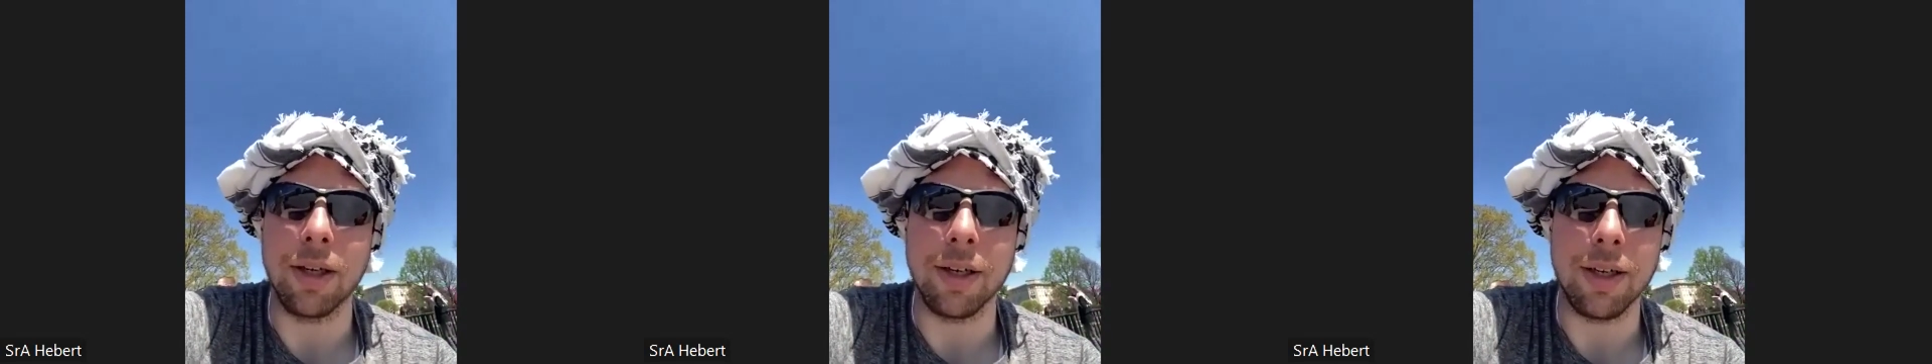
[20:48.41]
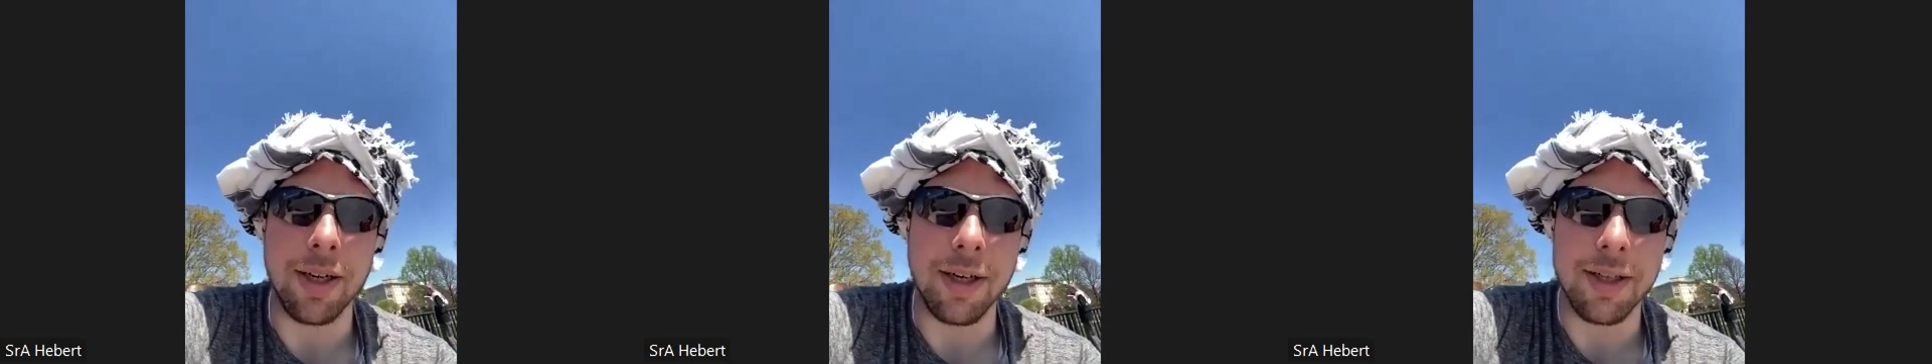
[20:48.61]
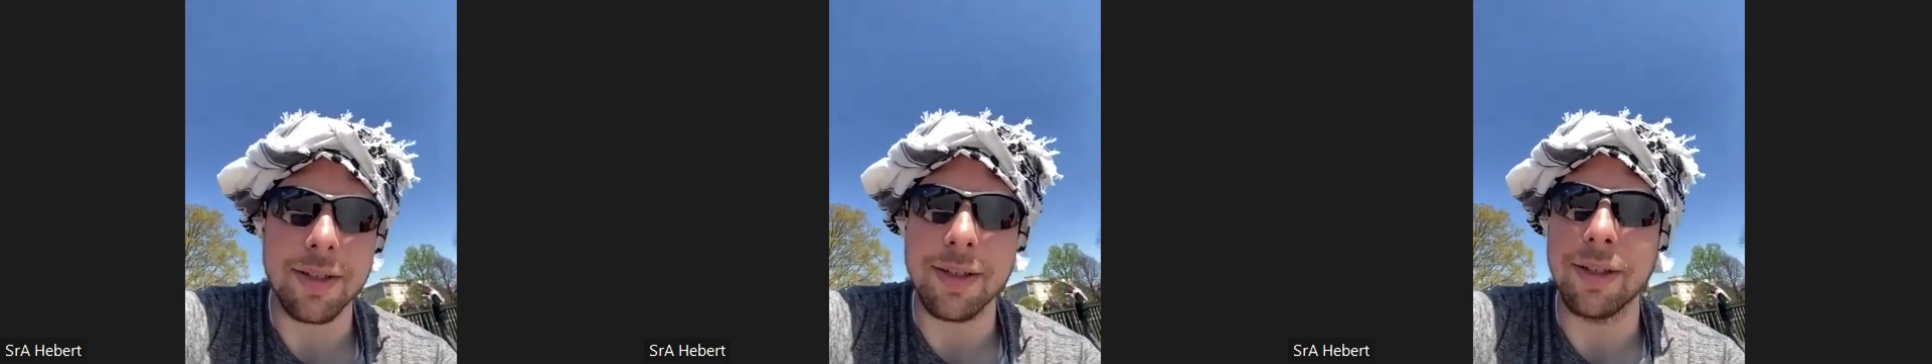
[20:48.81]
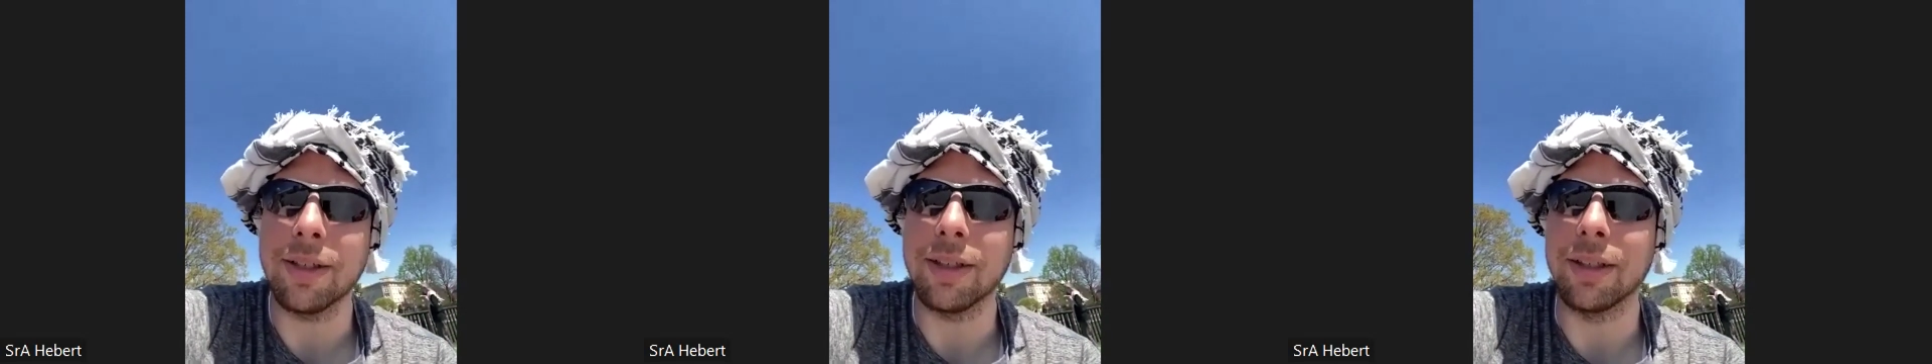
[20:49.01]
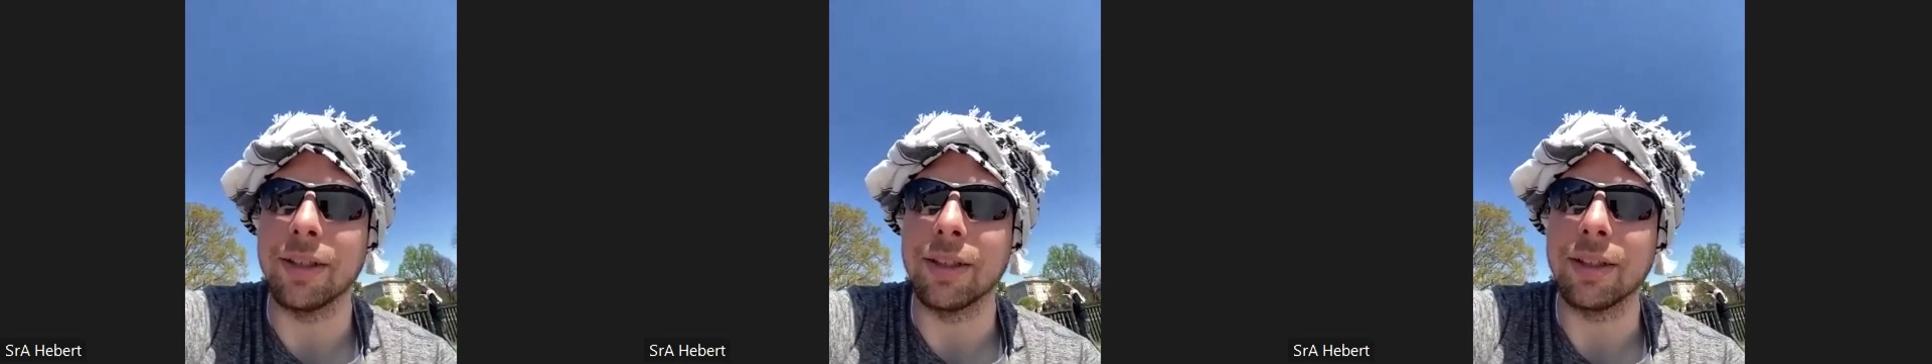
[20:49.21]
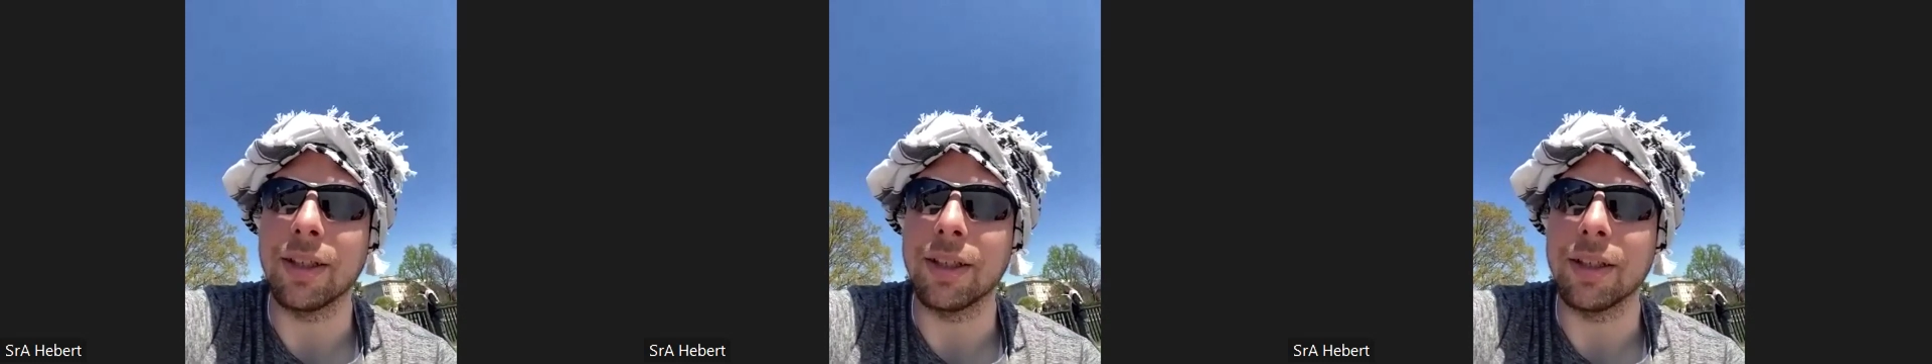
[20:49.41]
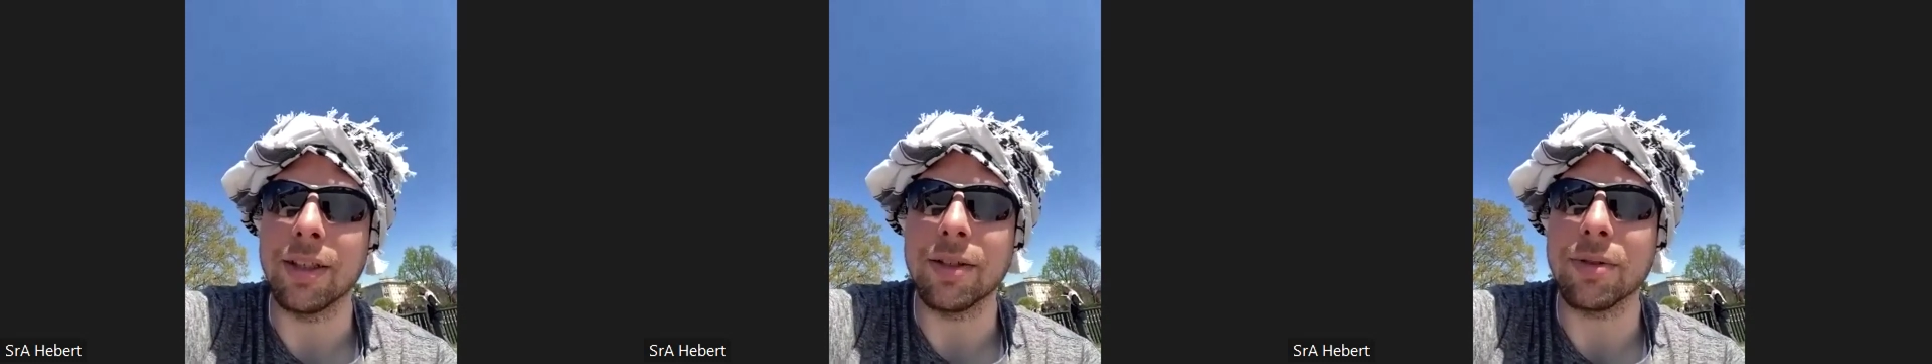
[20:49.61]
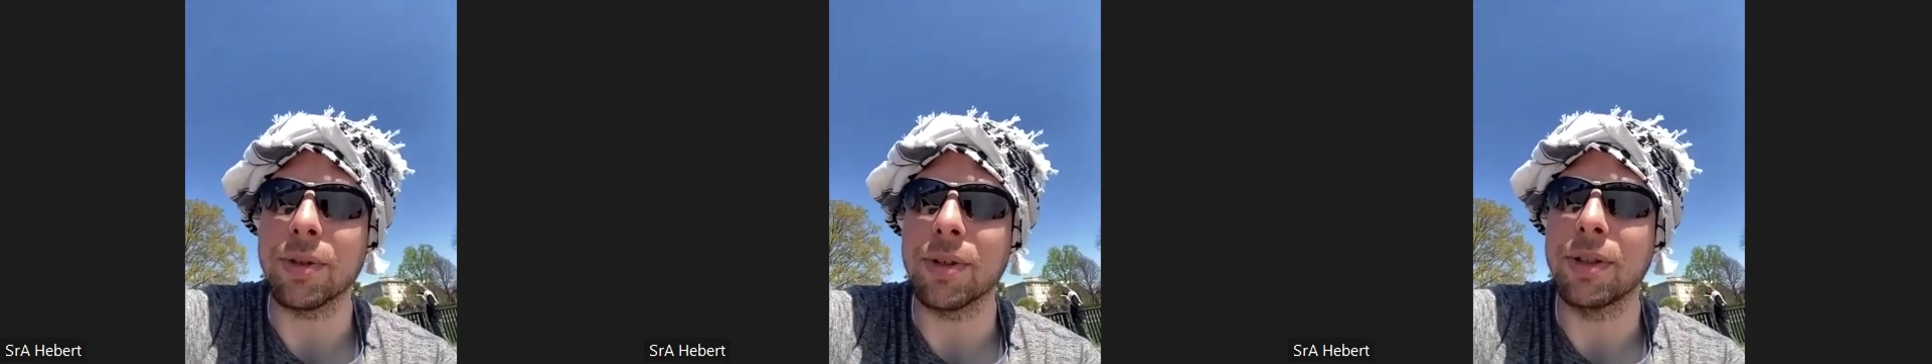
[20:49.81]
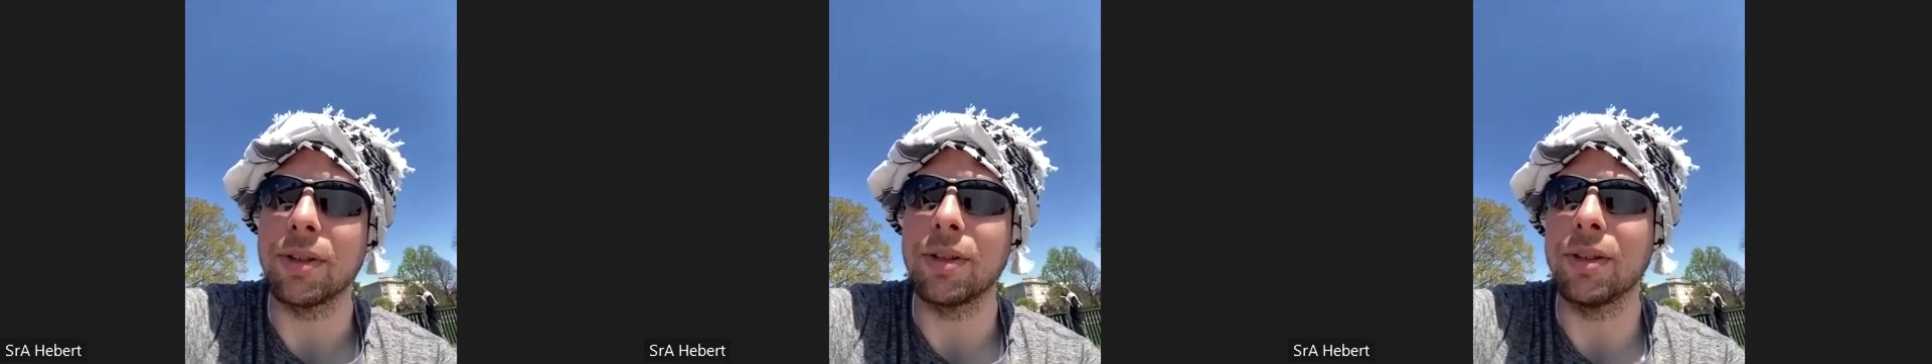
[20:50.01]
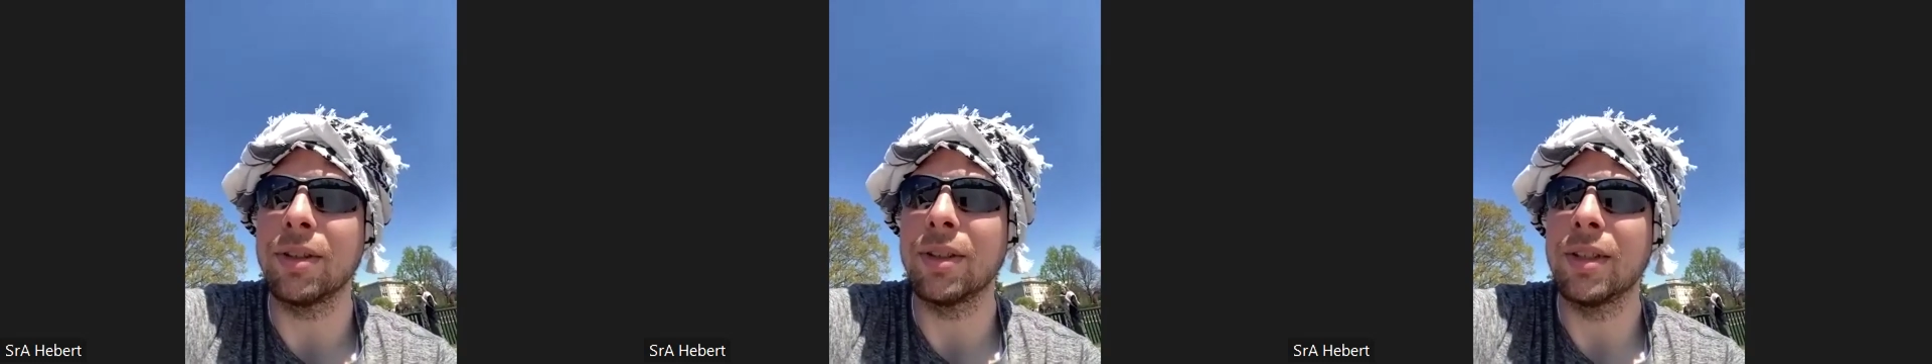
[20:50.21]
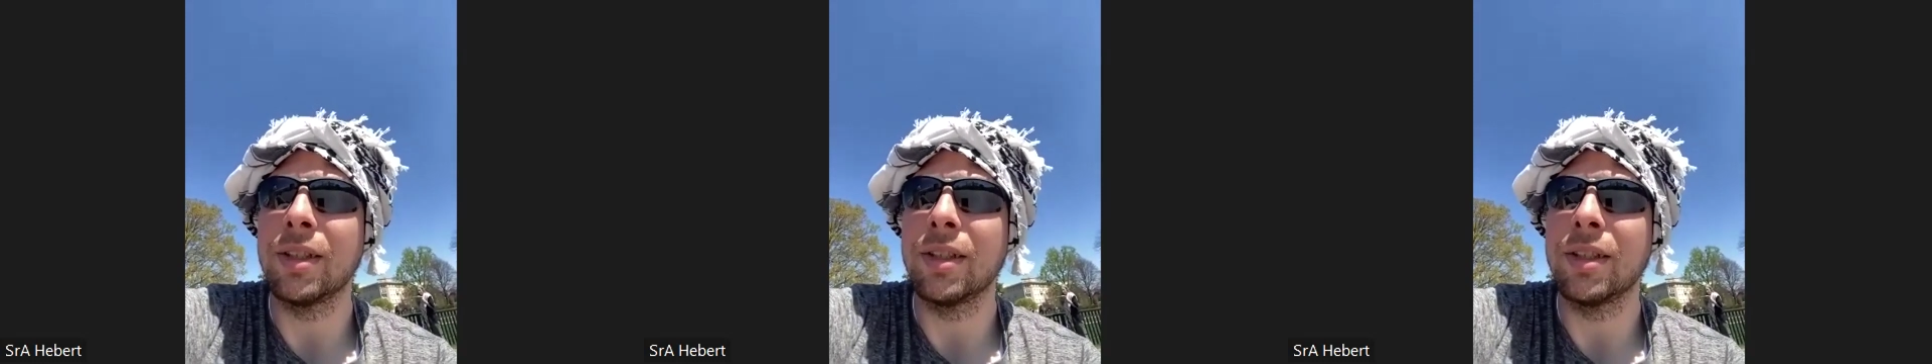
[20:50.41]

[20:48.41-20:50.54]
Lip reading: Gaza and Israel